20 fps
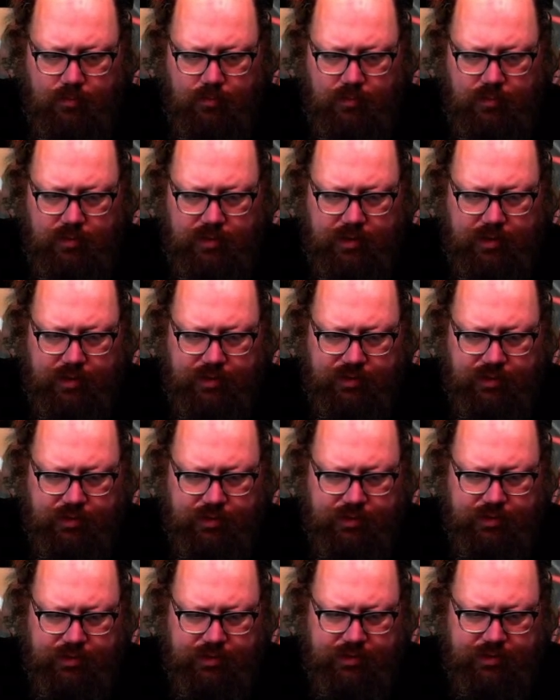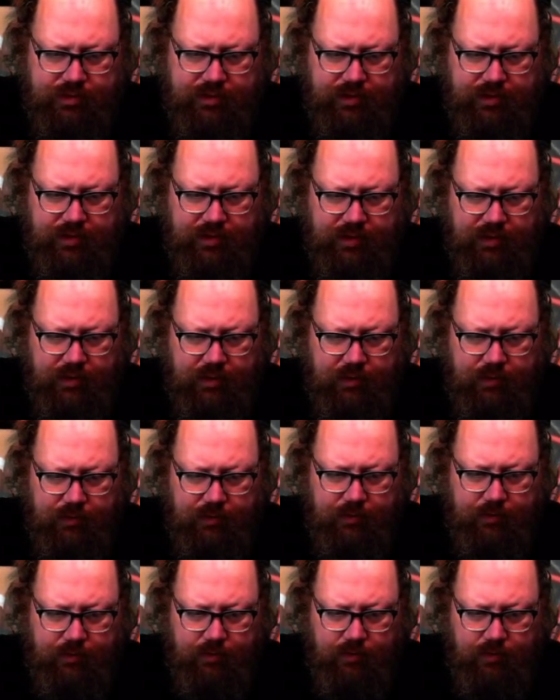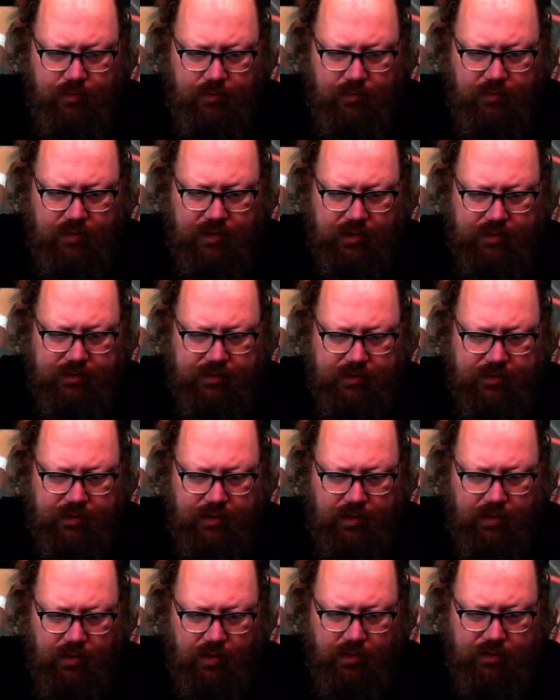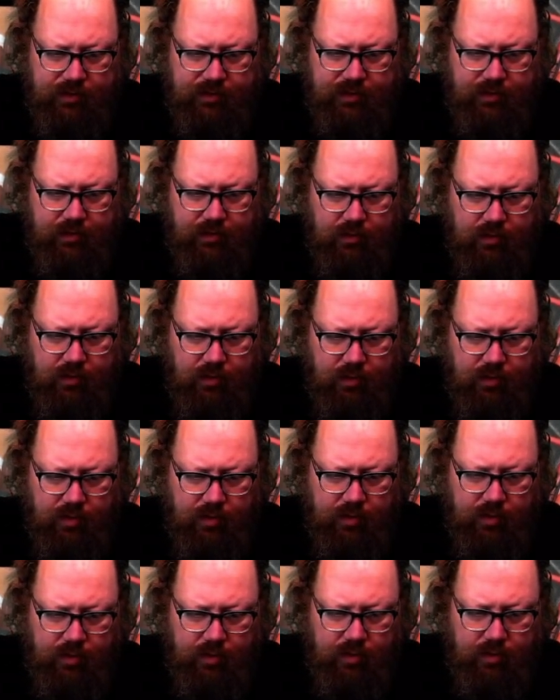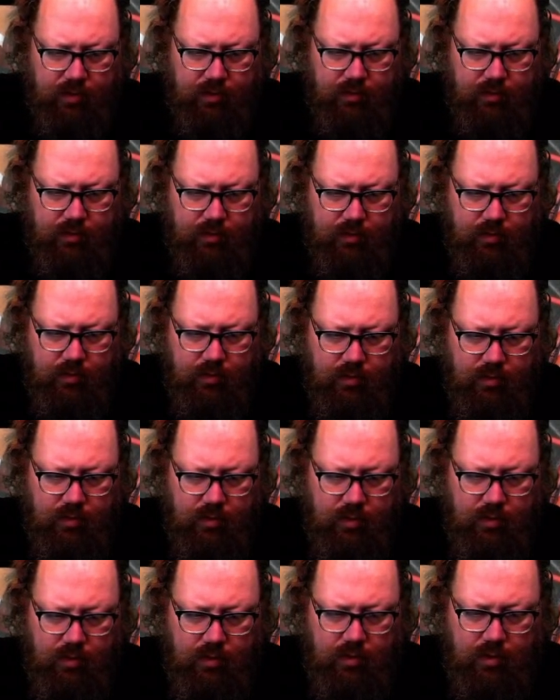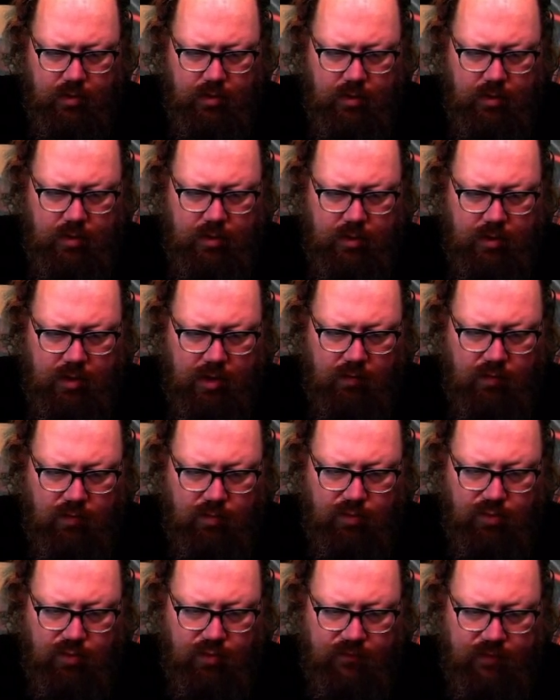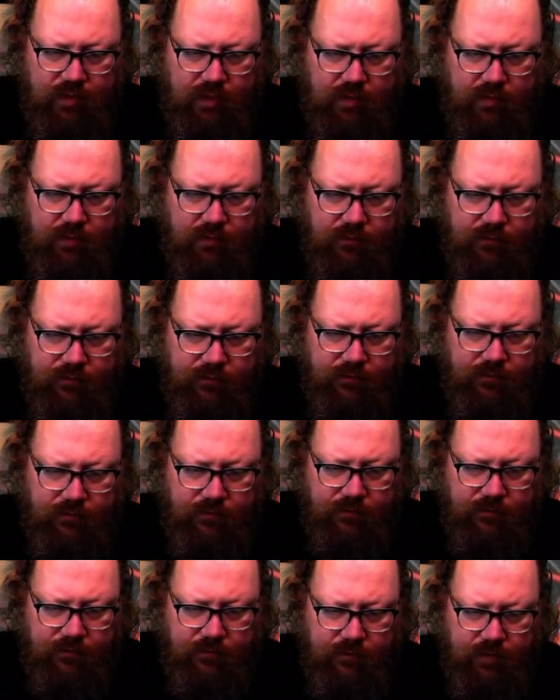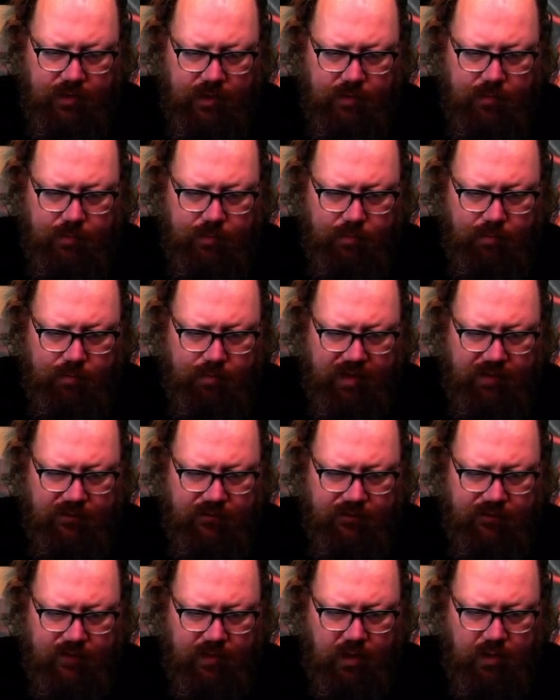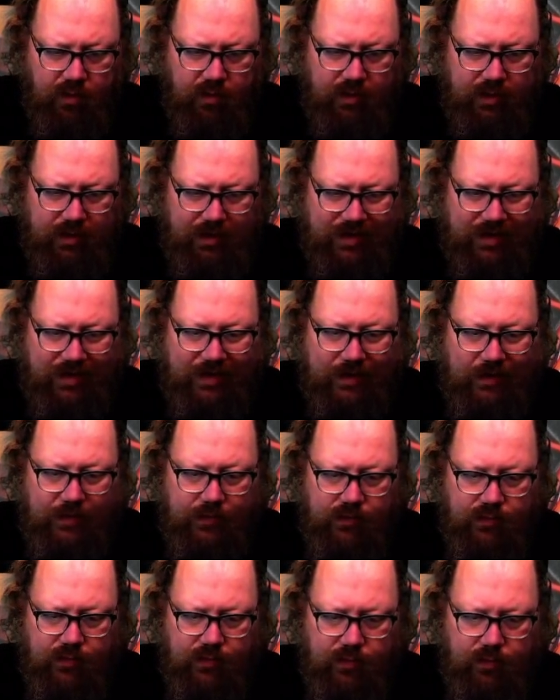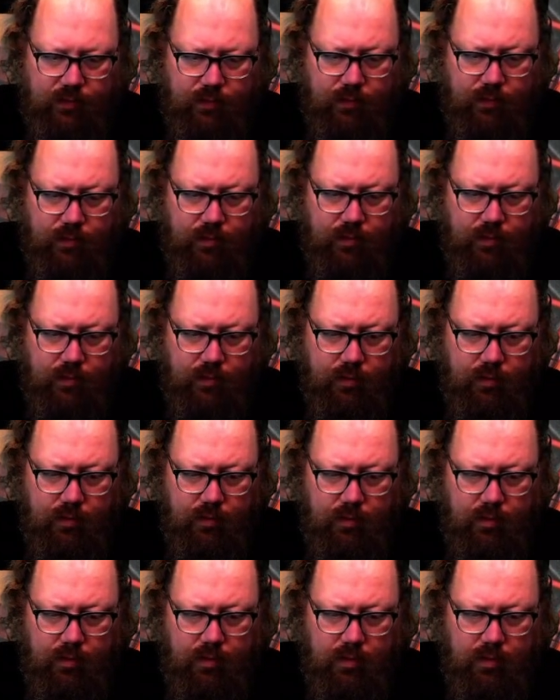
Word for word: Uh, I copy the bin file over to, our. I move the bin file over to the RC unlocker uh, executable folder where the executable is